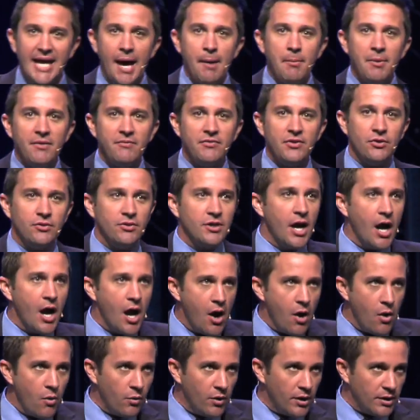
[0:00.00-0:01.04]
how many of you
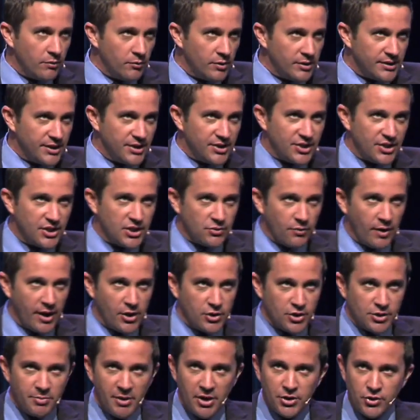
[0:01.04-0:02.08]
know what, what this is right
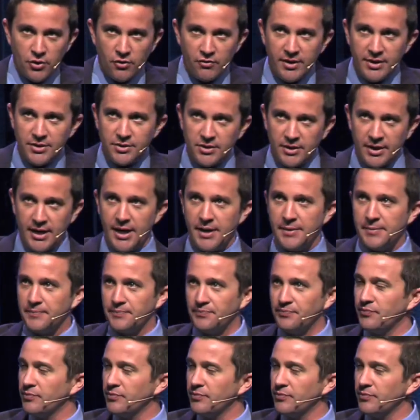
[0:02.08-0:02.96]
here, just by a show of hands, okay?